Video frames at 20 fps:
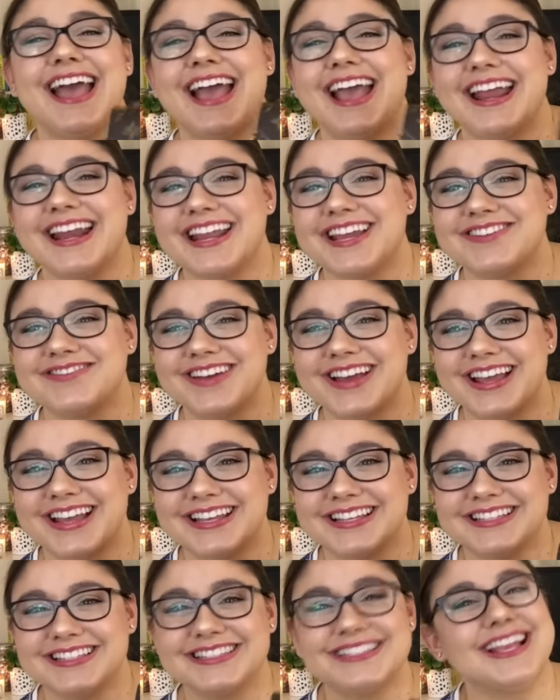
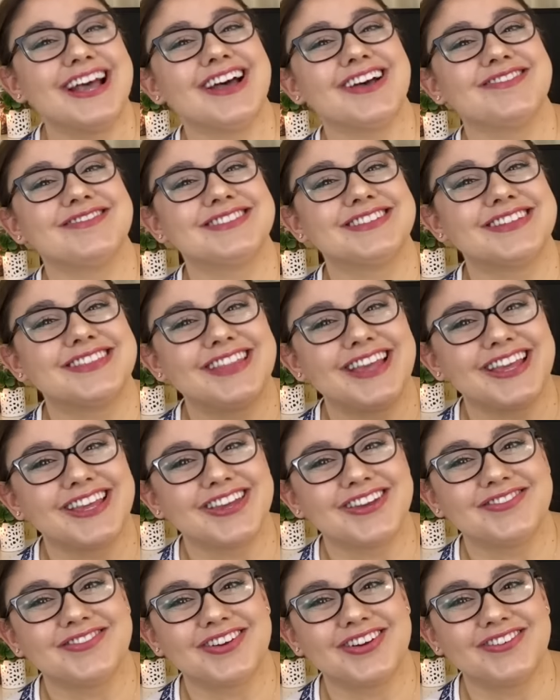Anyways, um, so
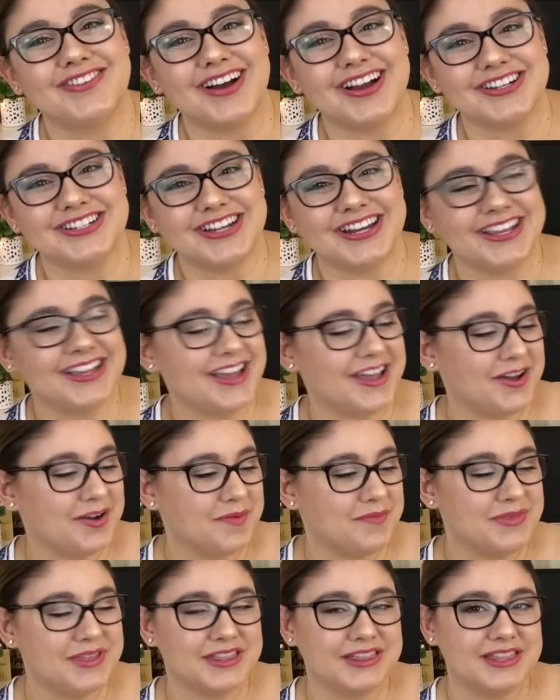thank you for watching. I
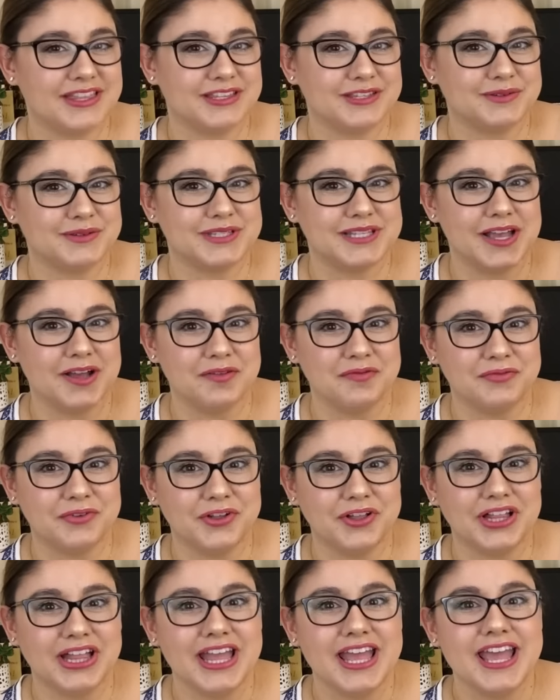hope that this was
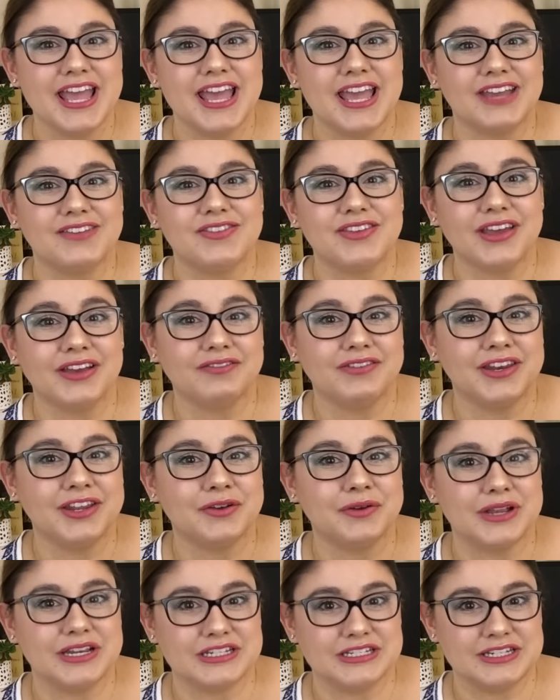helpful. If you have any
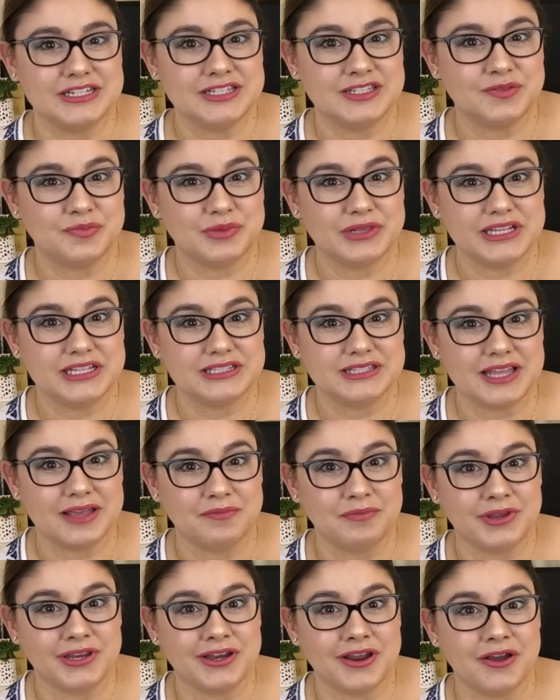questions, please
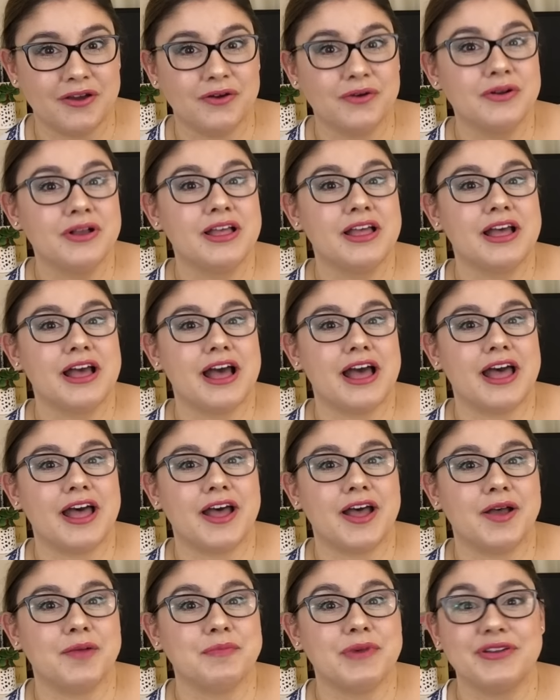let me know.
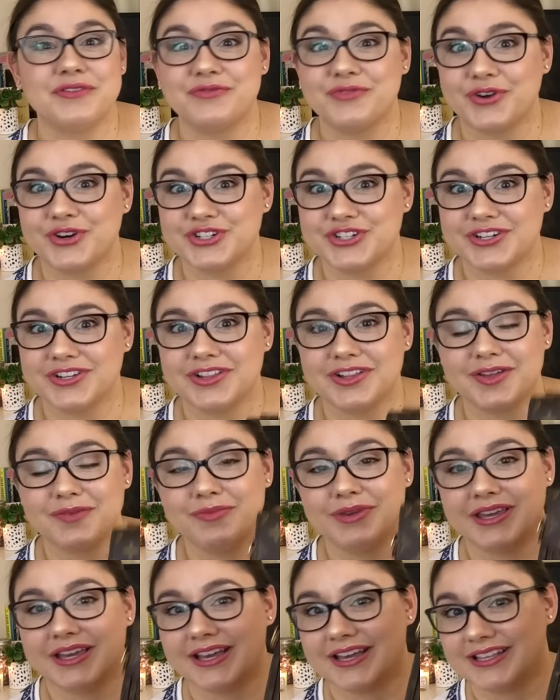Um, unfortunately,
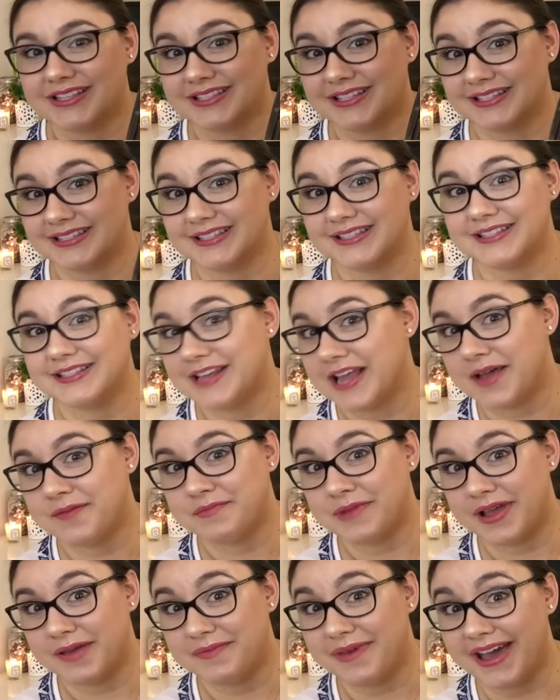because this is
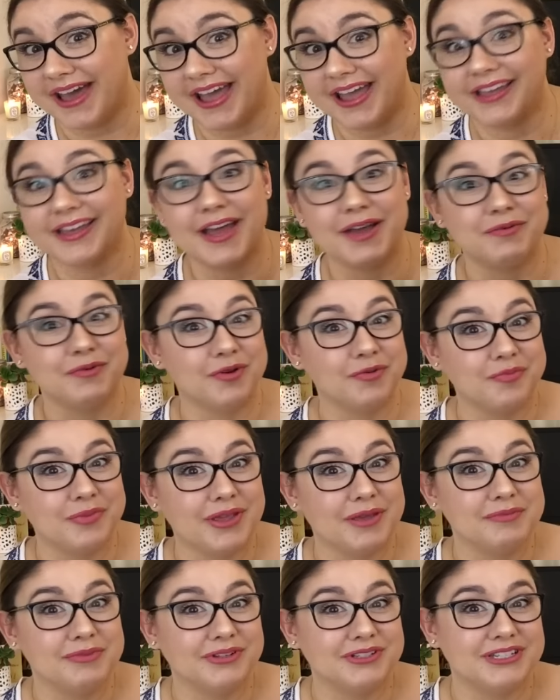not my bag, I won't
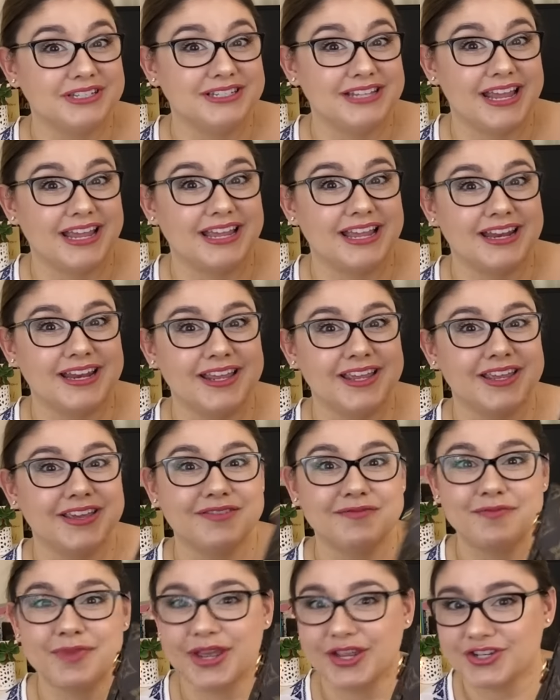be able to take
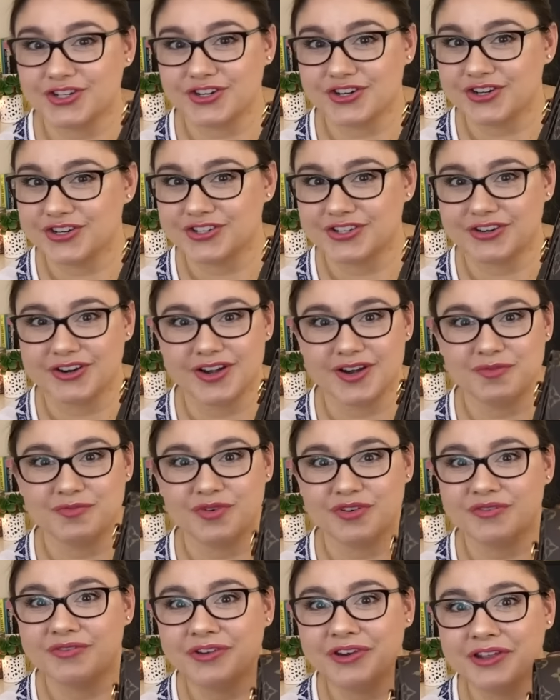any pictures or any
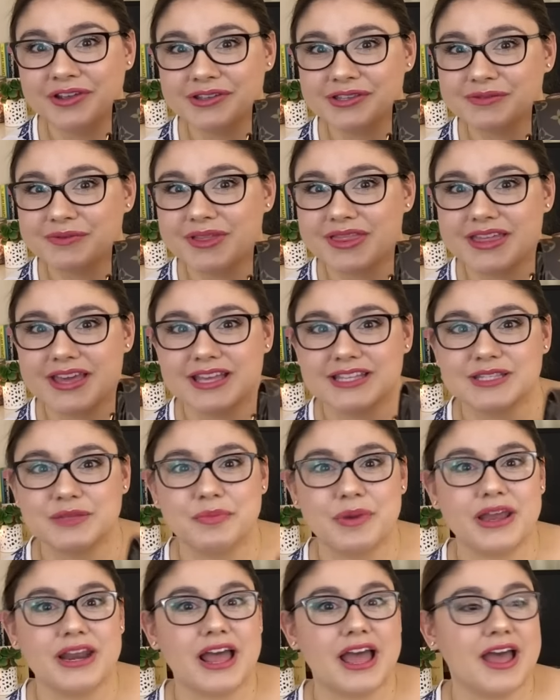more videos with this,
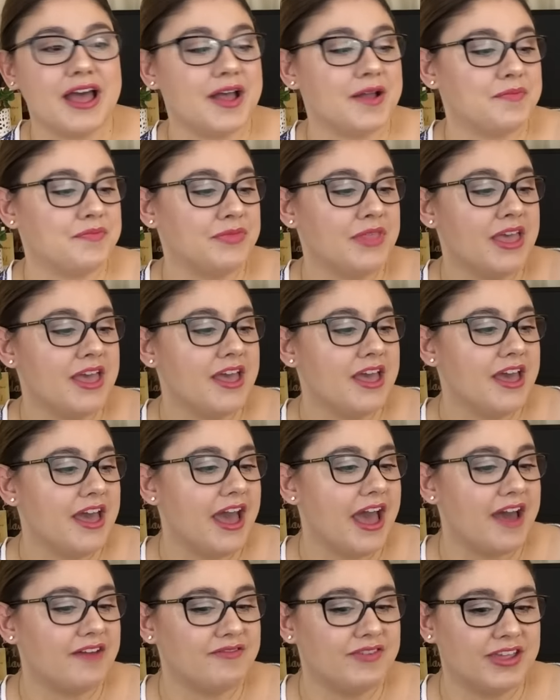but um,
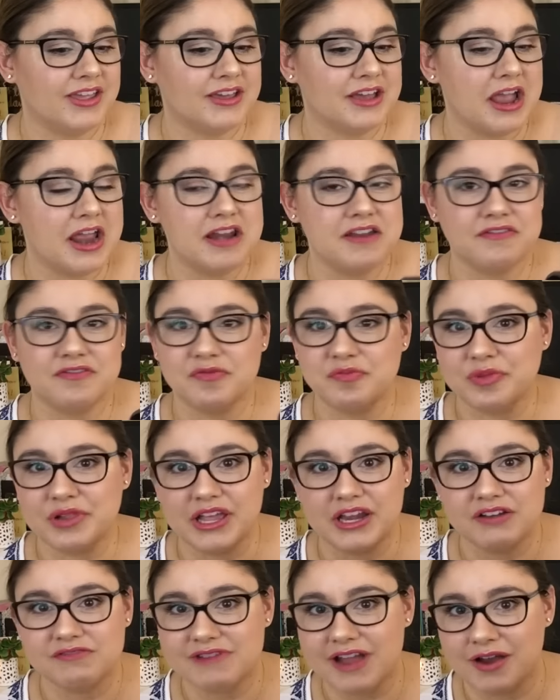having kind of
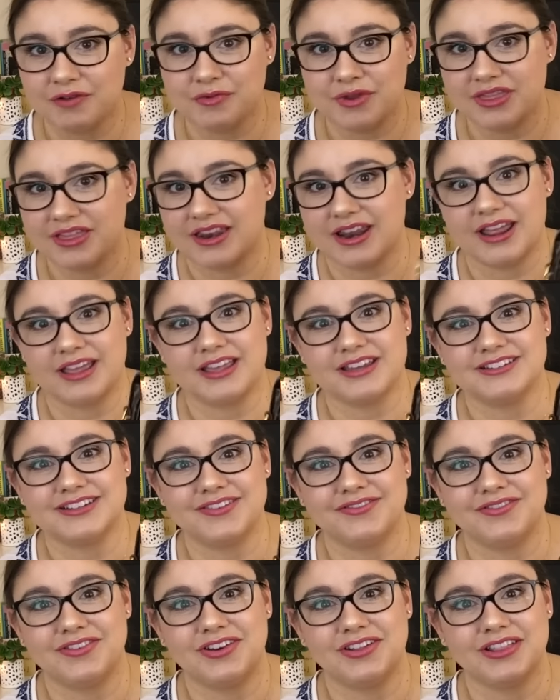played around with it, I can
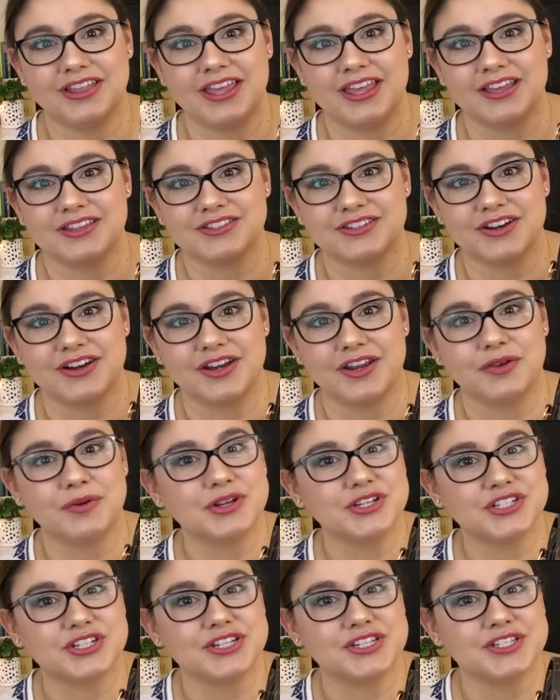definitely answer any
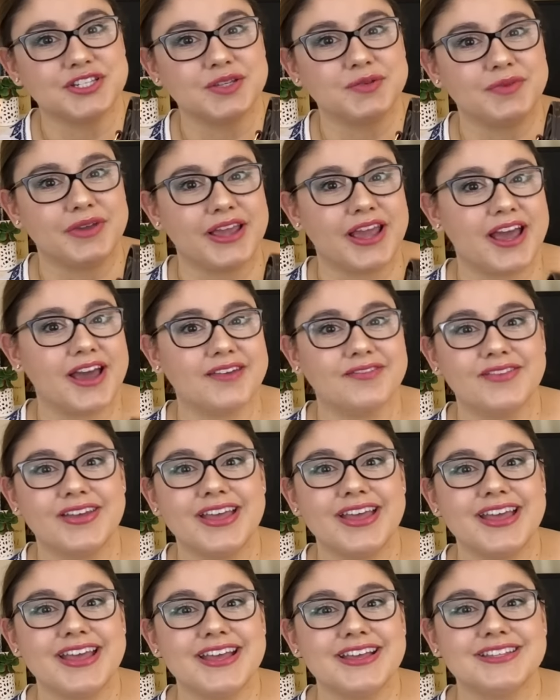questions you may have.
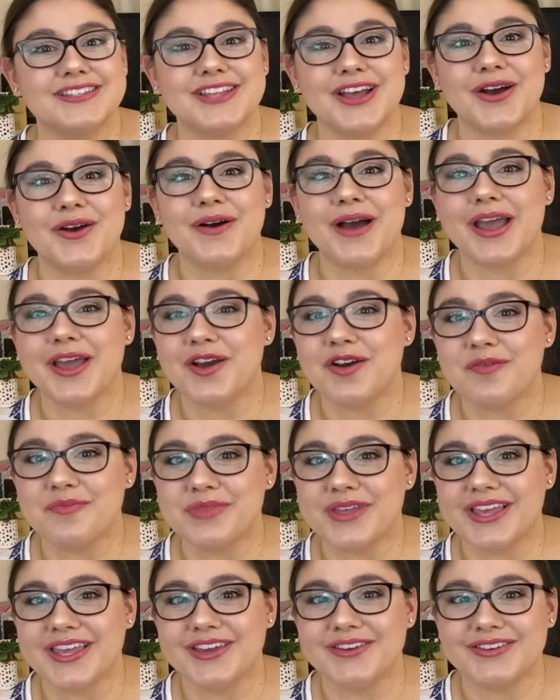So I
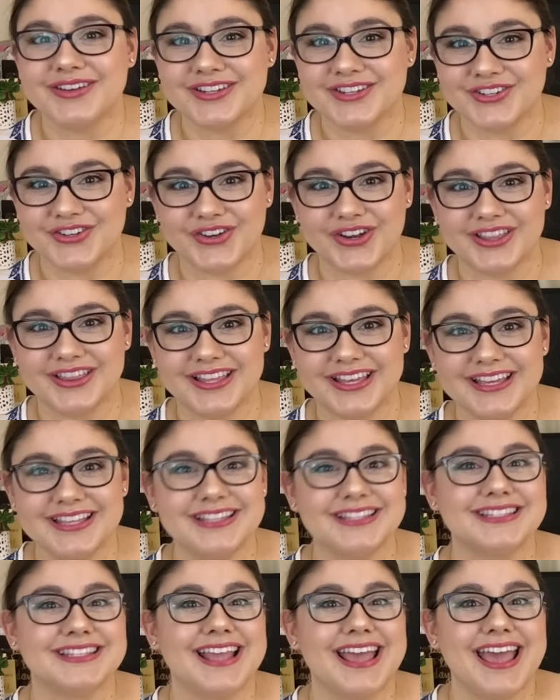hope that you enjoyed
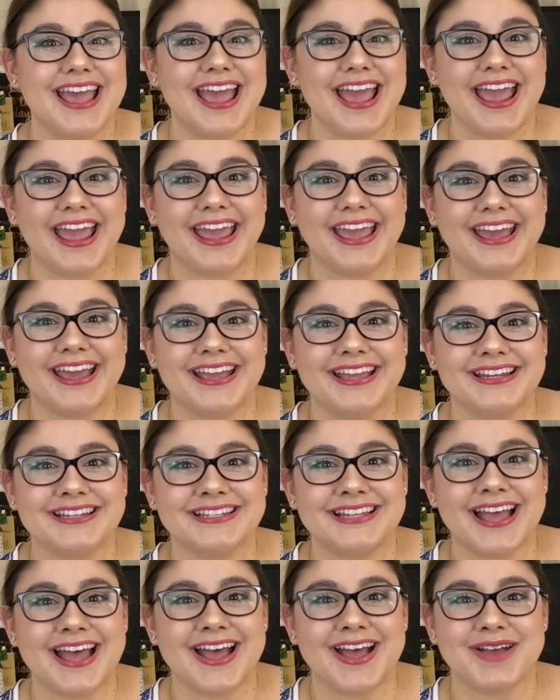this,
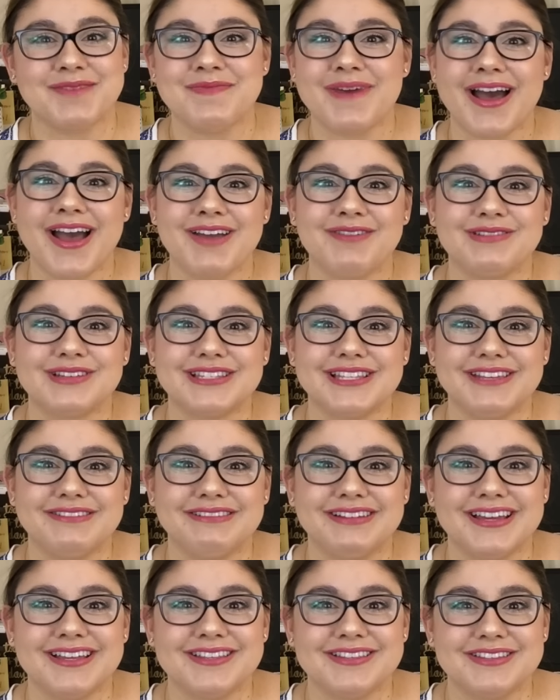and um, I will see you
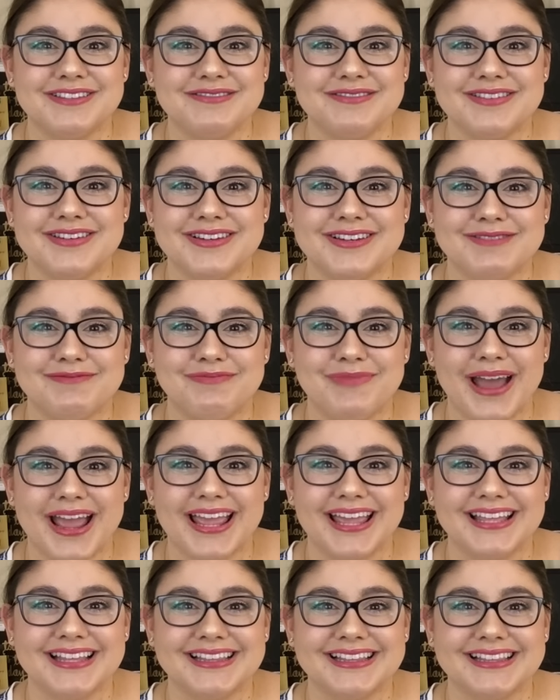again soon. Bye.